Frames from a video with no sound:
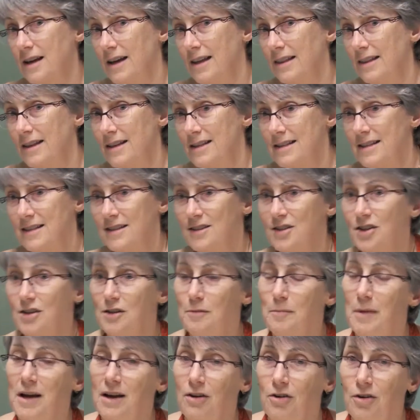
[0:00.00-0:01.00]
and there's a
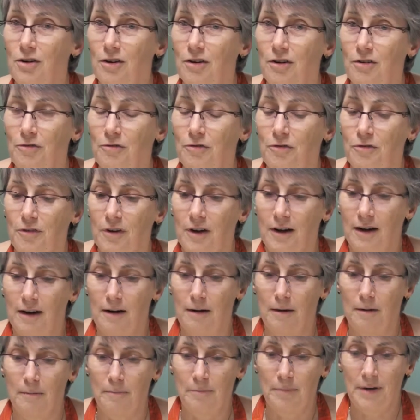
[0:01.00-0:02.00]
certain amount
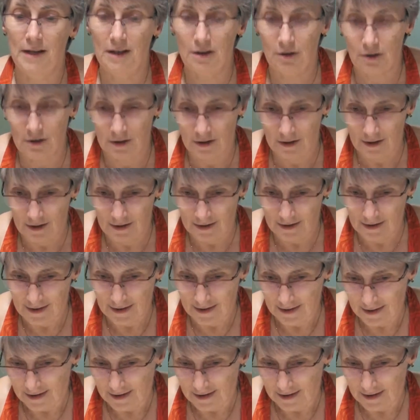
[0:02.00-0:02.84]
of peer